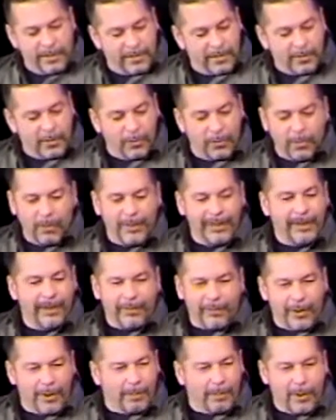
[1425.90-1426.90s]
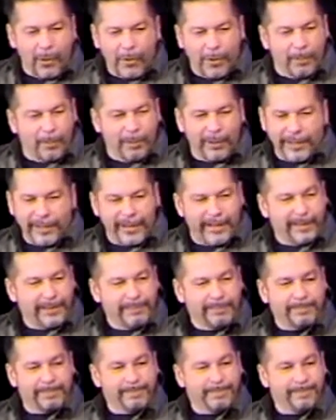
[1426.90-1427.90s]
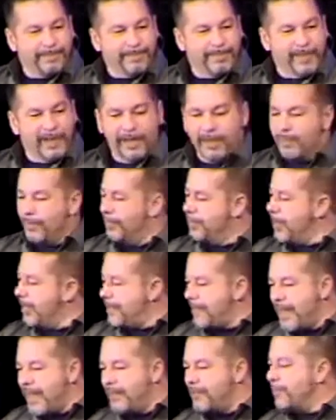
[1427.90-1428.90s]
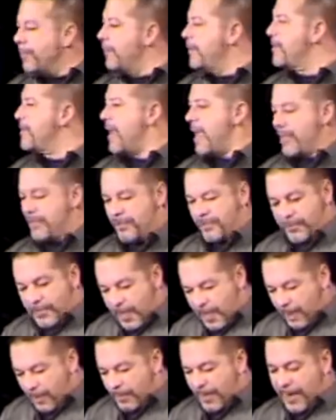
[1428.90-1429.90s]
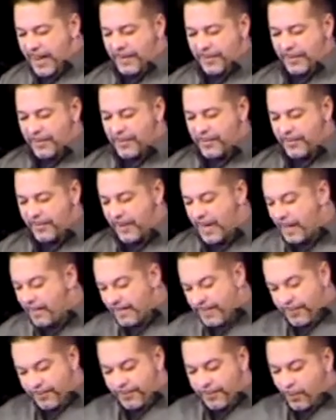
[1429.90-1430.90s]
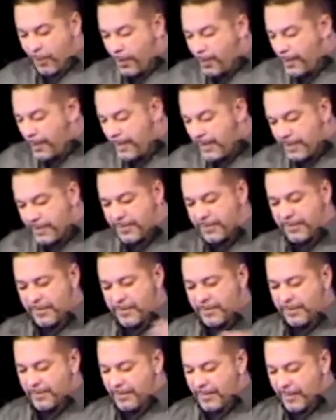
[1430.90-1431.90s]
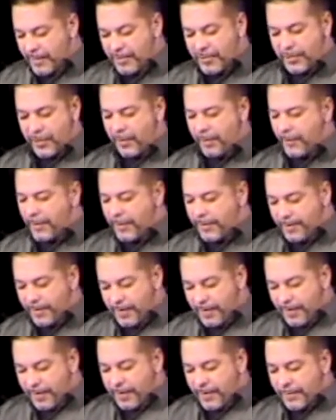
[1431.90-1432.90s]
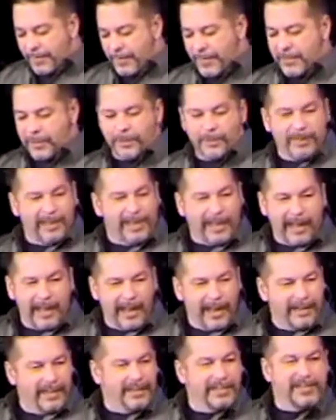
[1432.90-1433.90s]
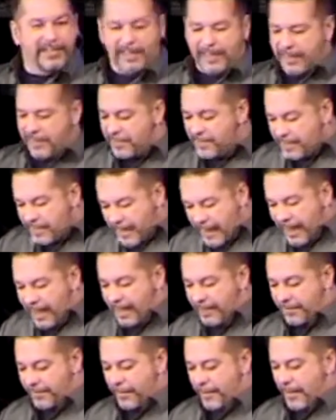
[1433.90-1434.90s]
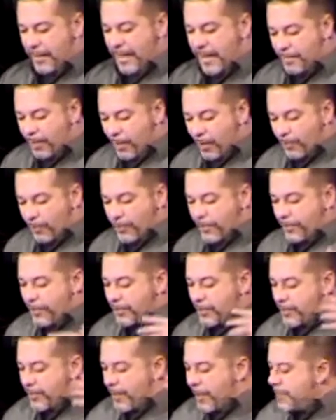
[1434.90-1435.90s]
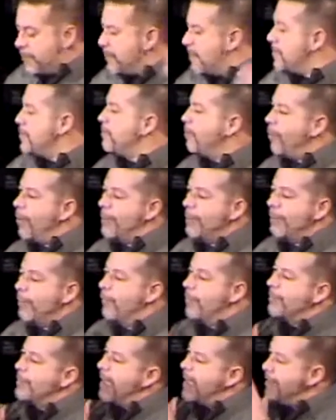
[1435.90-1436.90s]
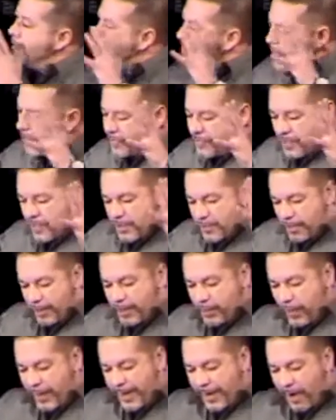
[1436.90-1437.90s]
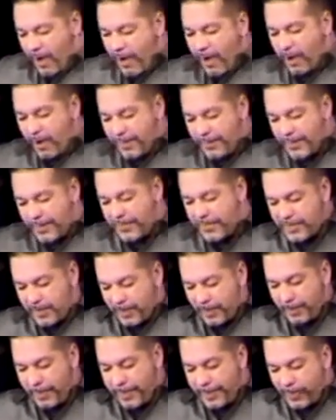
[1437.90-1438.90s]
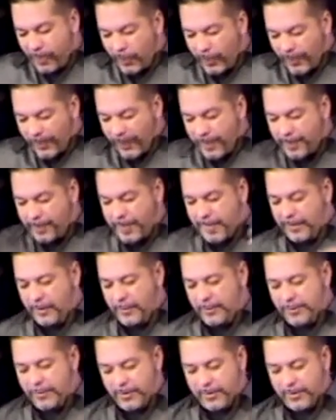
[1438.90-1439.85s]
So we live on a broken planet. We've got natural disasters all around us. We've got deformities in children, physical decay, disease, death, emotional distress, disappointment. We've got distance between all of us and the people we want to be close